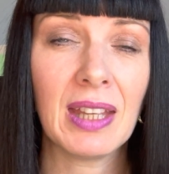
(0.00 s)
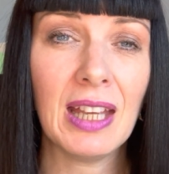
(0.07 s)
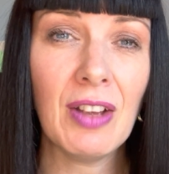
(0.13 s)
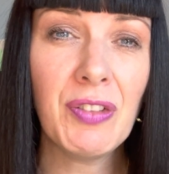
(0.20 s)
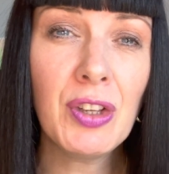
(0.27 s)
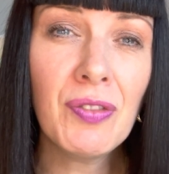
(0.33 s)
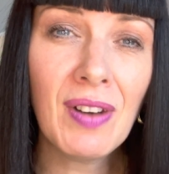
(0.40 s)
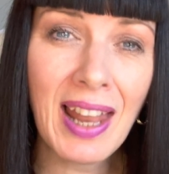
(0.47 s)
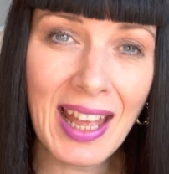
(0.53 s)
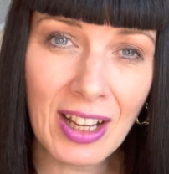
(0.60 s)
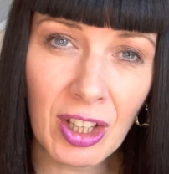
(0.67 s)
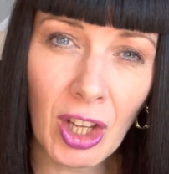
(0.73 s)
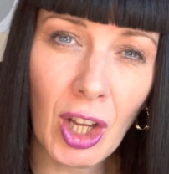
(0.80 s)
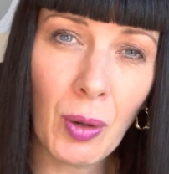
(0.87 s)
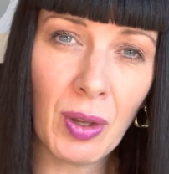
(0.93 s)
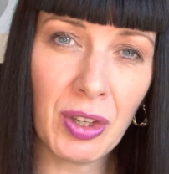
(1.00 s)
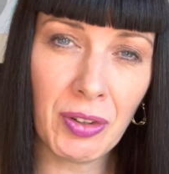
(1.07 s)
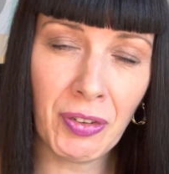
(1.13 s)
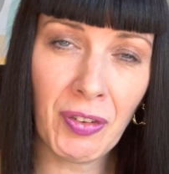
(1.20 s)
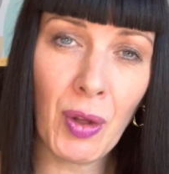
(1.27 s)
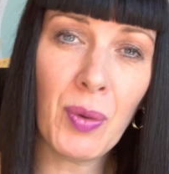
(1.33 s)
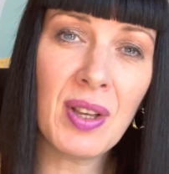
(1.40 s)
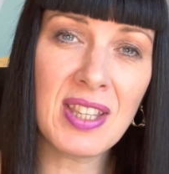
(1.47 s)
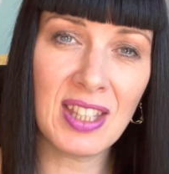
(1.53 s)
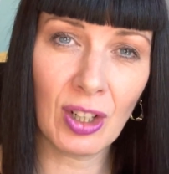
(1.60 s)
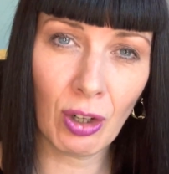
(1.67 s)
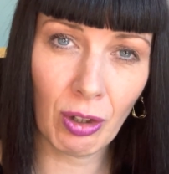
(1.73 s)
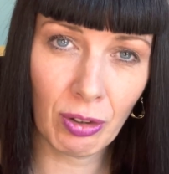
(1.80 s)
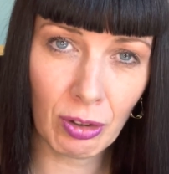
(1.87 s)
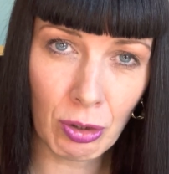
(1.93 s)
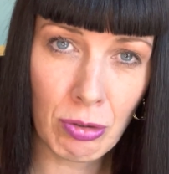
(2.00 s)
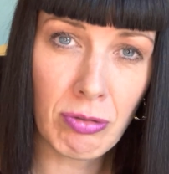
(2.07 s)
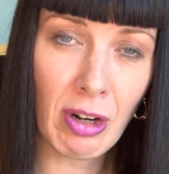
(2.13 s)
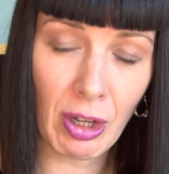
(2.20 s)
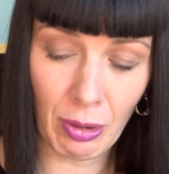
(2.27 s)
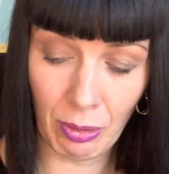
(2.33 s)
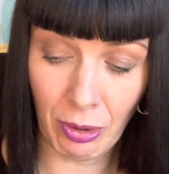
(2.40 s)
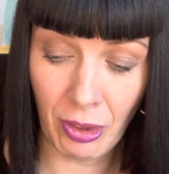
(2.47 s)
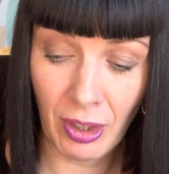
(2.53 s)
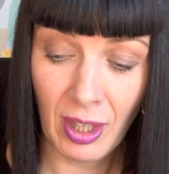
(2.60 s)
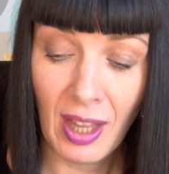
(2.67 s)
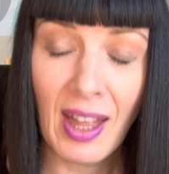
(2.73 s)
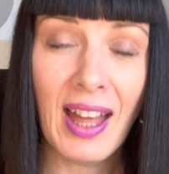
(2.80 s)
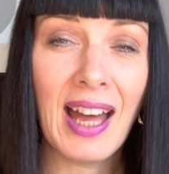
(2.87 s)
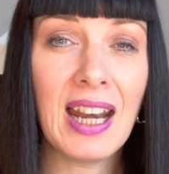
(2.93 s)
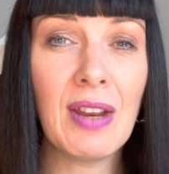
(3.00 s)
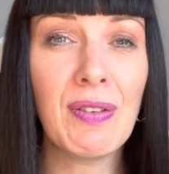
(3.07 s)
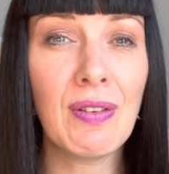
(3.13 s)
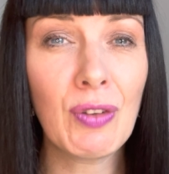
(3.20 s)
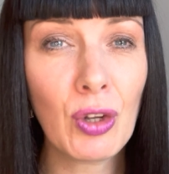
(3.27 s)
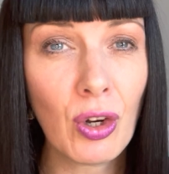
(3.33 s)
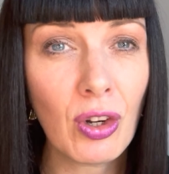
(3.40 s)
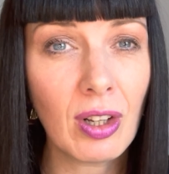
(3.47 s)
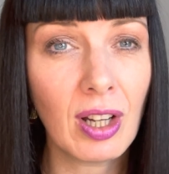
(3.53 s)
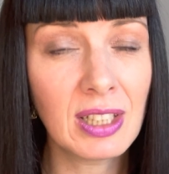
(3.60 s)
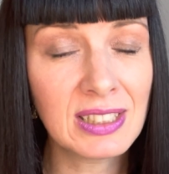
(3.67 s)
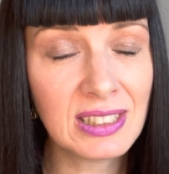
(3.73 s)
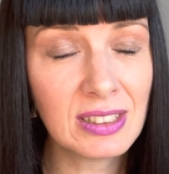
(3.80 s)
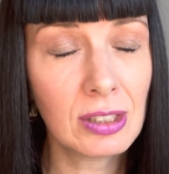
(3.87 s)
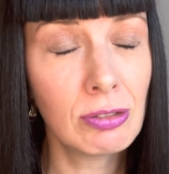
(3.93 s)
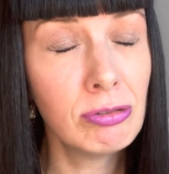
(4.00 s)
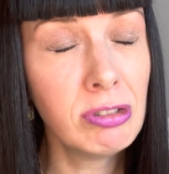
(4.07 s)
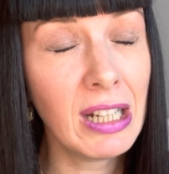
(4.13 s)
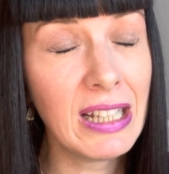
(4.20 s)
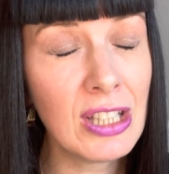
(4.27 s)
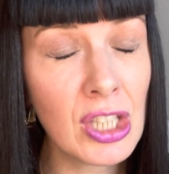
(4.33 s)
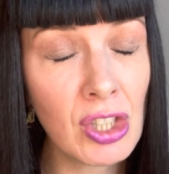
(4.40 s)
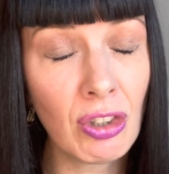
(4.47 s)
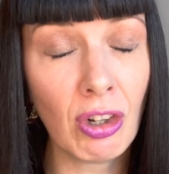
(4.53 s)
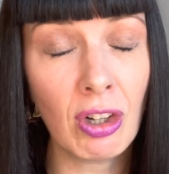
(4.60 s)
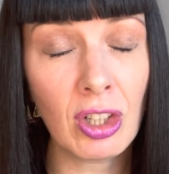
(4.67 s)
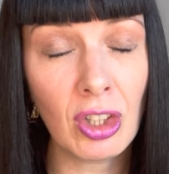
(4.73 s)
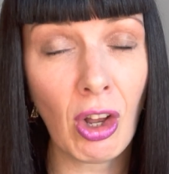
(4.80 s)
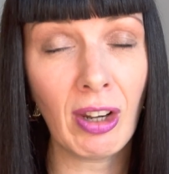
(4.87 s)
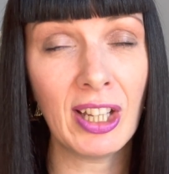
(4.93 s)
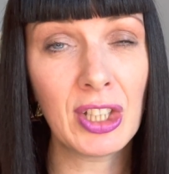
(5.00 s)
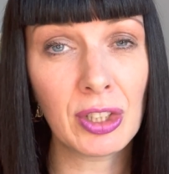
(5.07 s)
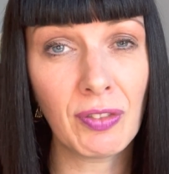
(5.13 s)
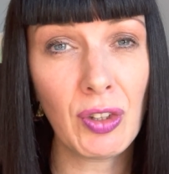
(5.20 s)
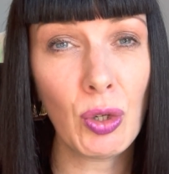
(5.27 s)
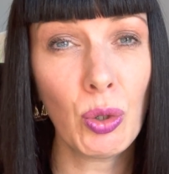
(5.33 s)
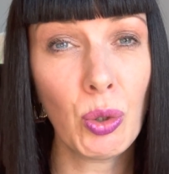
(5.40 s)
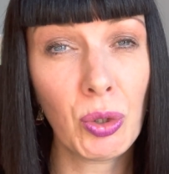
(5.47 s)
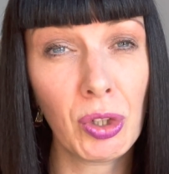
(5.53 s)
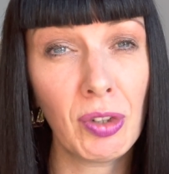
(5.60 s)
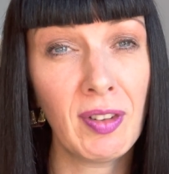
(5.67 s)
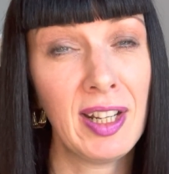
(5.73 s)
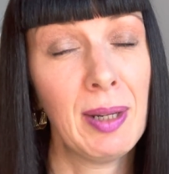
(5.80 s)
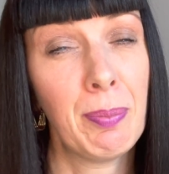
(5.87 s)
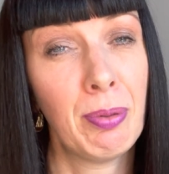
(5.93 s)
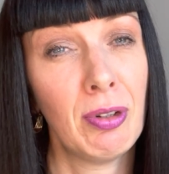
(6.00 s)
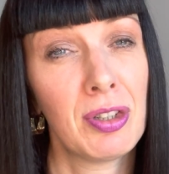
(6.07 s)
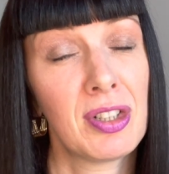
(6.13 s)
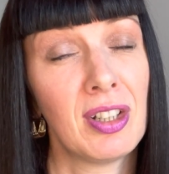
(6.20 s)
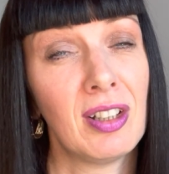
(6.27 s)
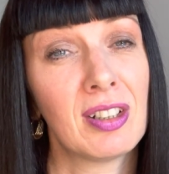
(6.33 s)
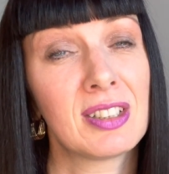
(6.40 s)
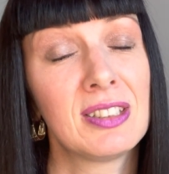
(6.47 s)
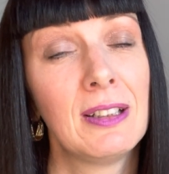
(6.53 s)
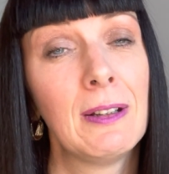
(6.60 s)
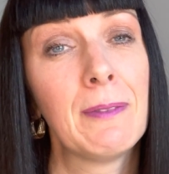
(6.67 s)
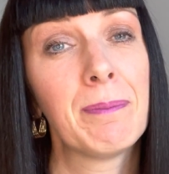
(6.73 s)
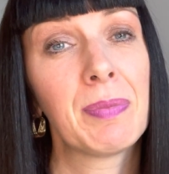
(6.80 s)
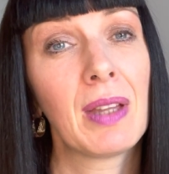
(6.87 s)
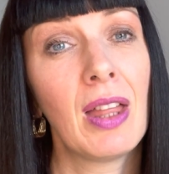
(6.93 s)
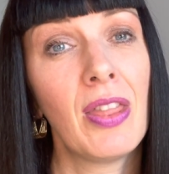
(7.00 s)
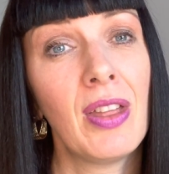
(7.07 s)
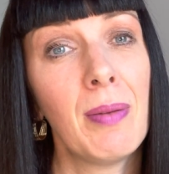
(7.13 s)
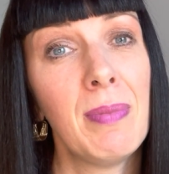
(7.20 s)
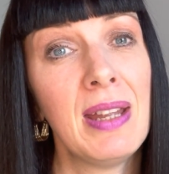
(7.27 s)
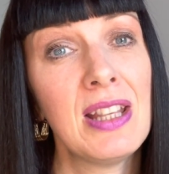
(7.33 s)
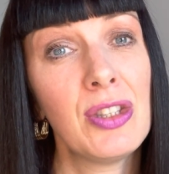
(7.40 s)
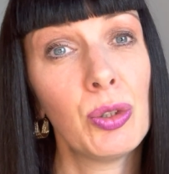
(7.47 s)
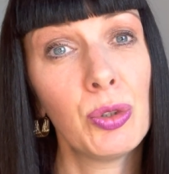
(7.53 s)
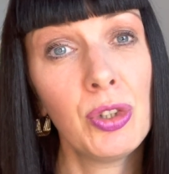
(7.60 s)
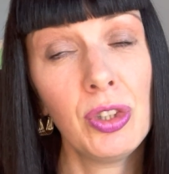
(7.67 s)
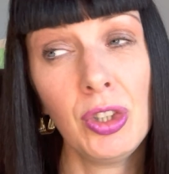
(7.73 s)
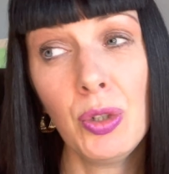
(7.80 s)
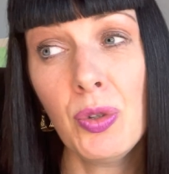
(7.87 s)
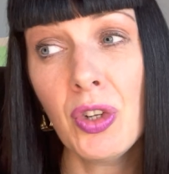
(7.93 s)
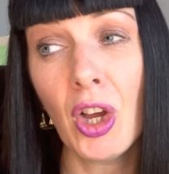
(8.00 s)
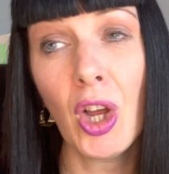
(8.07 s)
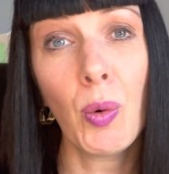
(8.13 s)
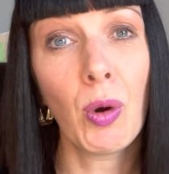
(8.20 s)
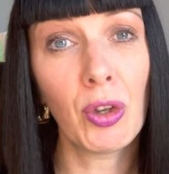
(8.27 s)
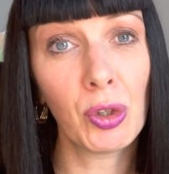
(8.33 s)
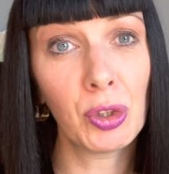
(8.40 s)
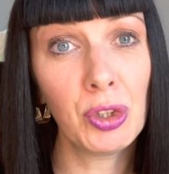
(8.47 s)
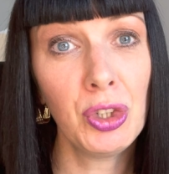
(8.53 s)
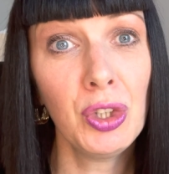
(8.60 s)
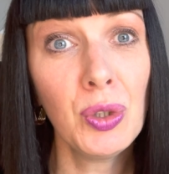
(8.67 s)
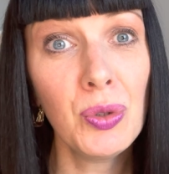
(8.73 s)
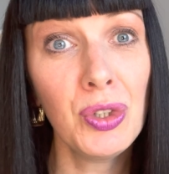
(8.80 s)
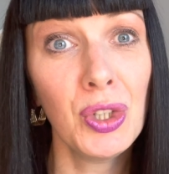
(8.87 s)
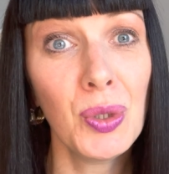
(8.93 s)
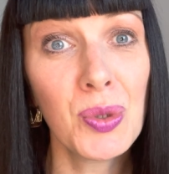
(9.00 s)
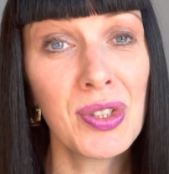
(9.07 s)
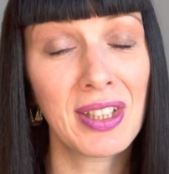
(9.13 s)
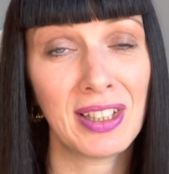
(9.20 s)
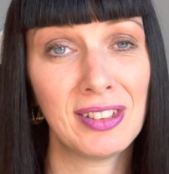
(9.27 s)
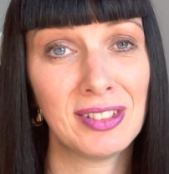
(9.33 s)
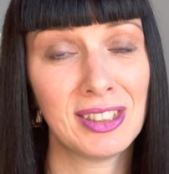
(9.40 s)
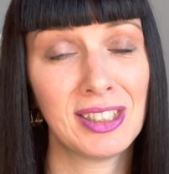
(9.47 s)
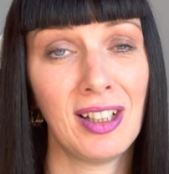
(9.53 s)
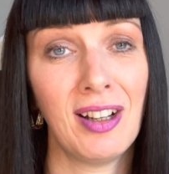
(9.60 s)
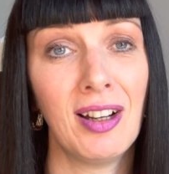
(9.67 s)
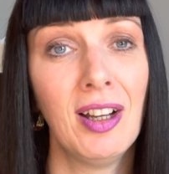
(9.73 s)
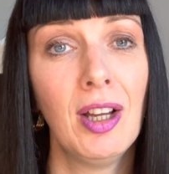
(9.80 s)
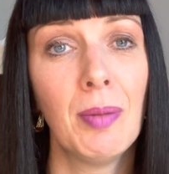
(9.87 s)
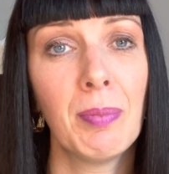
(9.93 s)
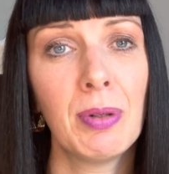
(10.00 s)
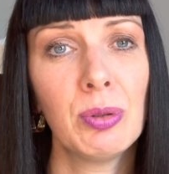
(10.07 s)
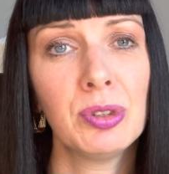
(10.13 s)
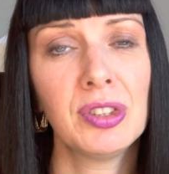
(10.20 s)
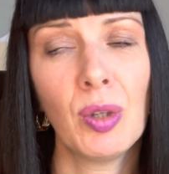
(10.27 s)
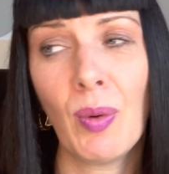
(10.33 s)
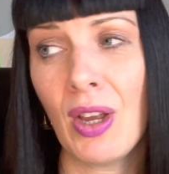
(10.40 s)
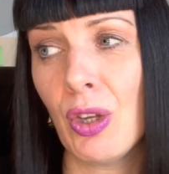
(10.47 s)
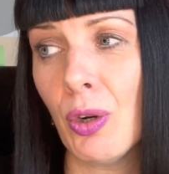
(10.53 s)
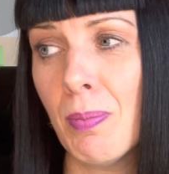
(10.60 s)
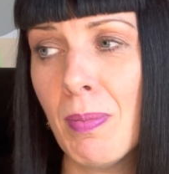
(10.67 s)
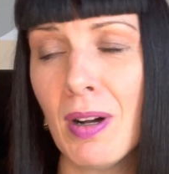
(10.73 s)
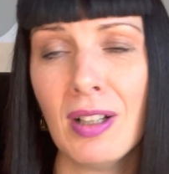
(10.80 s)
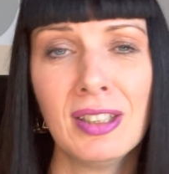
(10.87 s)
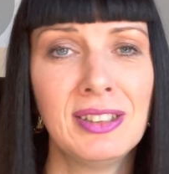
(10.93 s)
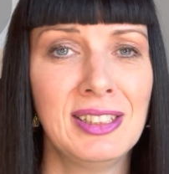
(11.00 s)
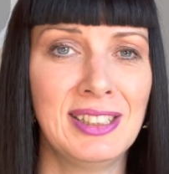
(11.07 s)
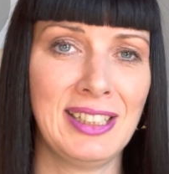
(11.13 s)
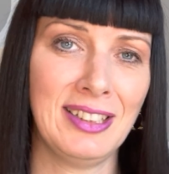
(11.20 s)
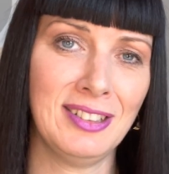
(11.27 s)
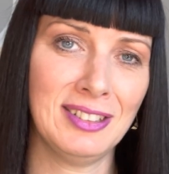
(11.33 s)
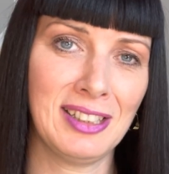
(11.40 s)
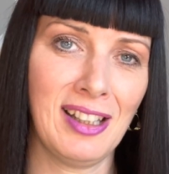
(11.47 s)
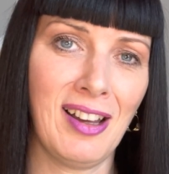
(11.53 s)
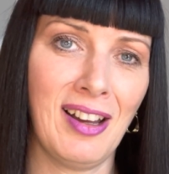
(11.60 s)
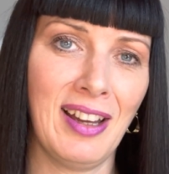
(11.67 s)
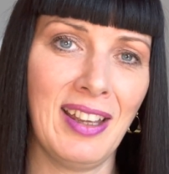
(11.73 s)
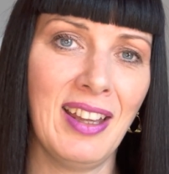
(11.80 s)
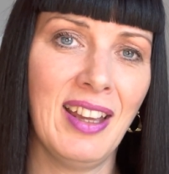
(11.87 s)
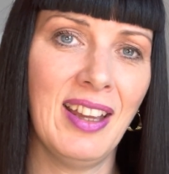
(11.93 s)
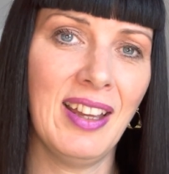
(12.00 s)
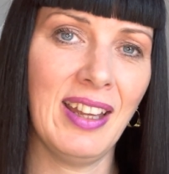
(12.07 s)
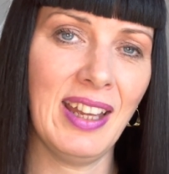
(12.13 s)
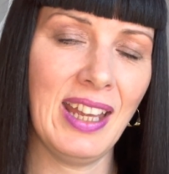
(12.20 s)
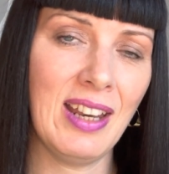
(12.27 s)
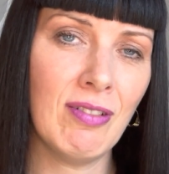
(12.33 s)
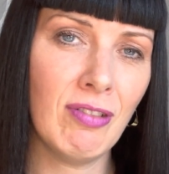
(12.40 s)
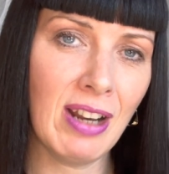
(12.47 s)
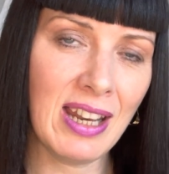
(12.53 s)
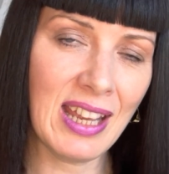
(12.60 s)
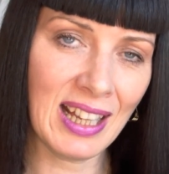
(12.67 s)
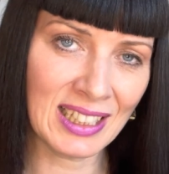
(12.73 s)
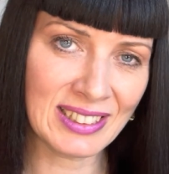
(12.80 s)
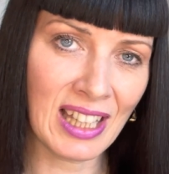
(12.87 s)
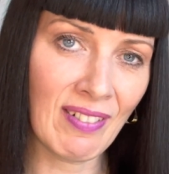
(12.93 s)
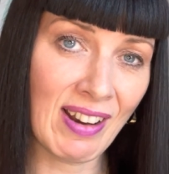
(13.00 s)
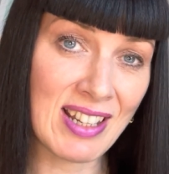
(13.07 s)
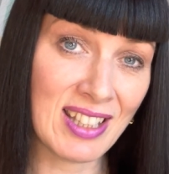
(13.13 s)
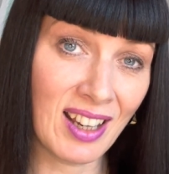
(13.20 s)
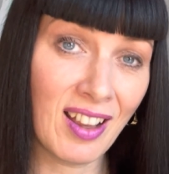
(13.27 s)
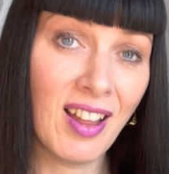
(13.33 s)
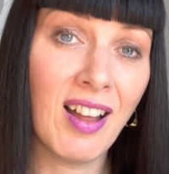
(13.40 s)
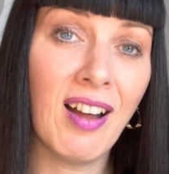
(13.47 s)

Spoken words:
if you've let go and you're focusing on growth, and if you've got a really strong knowledge of your career product, that means you know what your new skills are, but also where your master skills lie in really accelerating